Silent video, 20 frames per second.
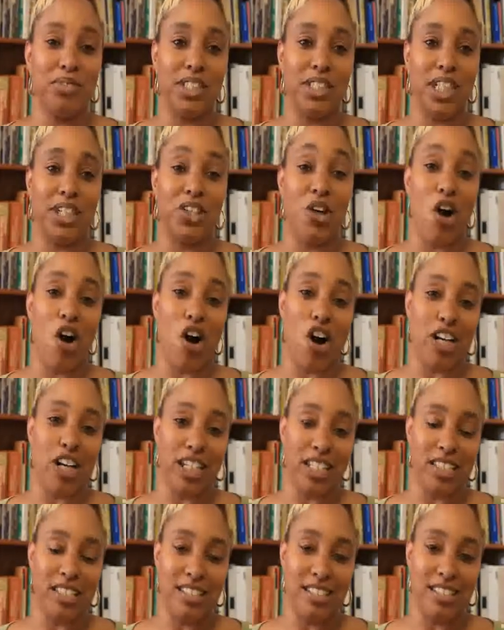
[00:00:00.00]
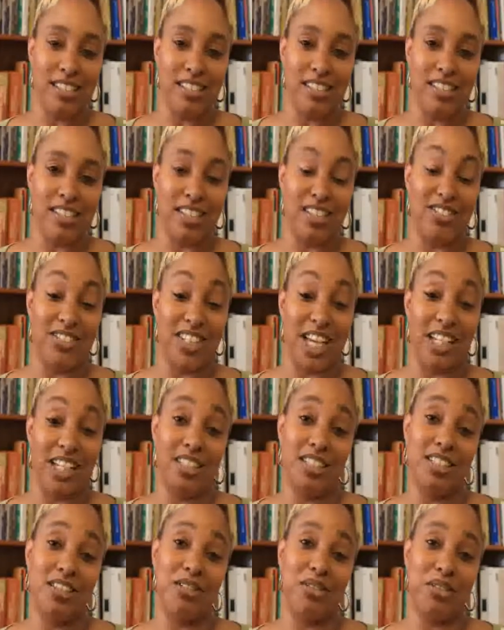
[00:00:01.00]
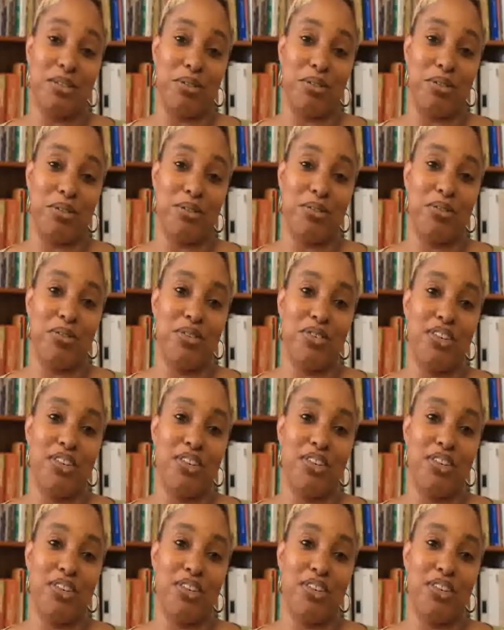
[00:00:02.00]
in August of '92.